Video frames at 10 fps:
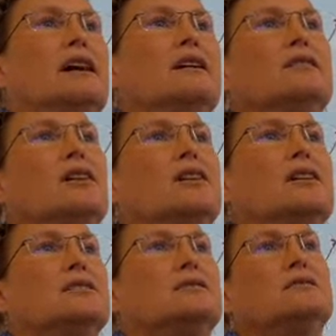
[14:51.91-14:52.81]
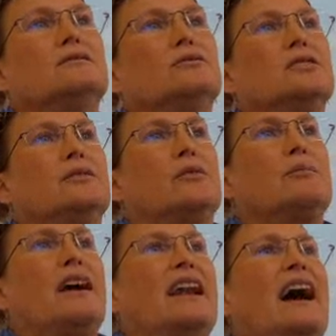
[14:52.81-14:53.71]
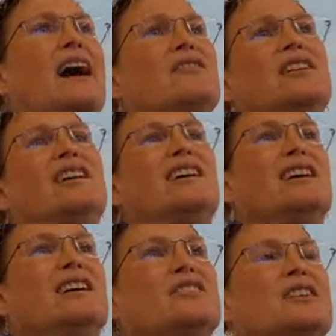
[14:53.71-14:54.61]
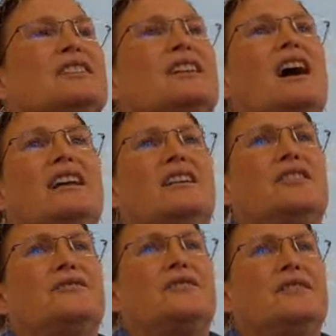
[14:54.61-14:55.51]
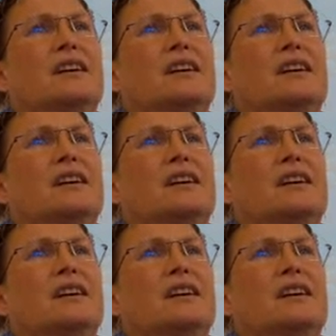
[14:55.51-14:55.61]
how long we might have. And there's a lot of